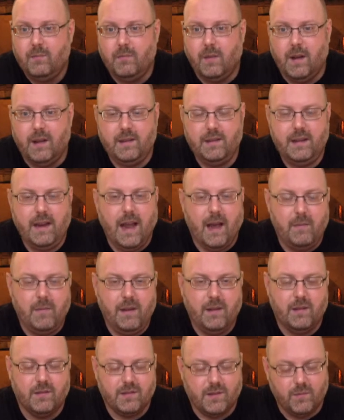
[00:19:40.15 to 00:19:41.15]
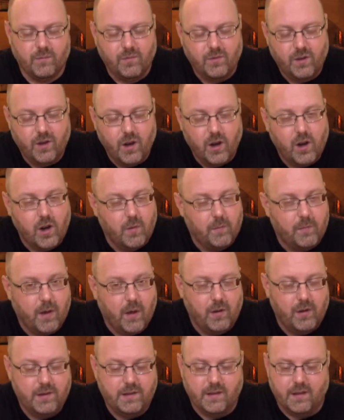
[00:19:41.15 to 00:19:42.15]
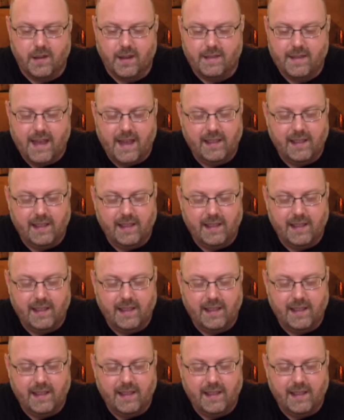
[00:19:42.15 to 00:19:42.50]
But yeah, I mean, there's some good components to that.